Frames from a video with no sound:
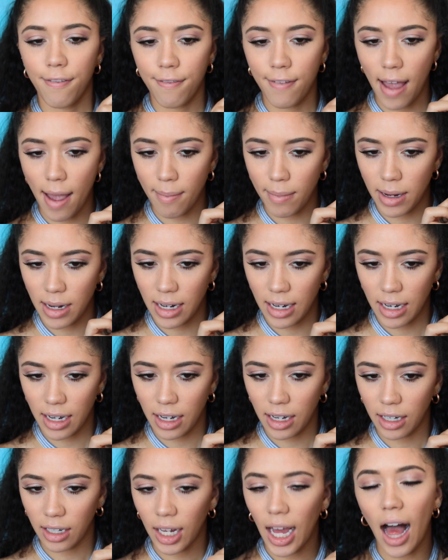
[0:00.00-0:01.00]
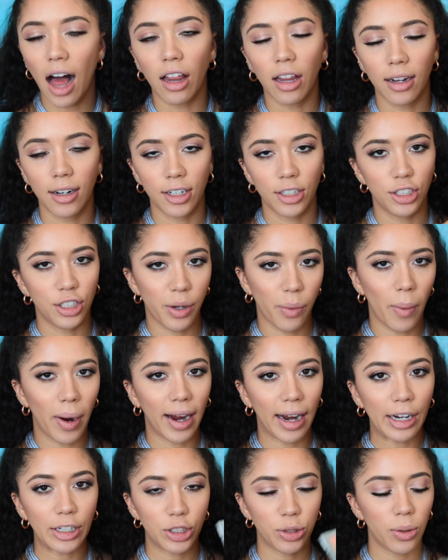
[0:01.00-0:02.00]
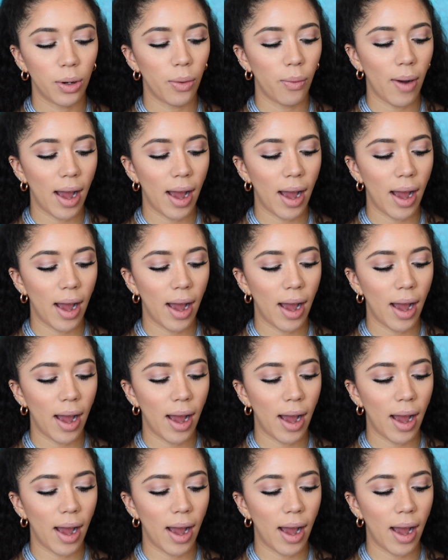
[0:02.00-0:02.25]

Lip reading: feminine color to wear to a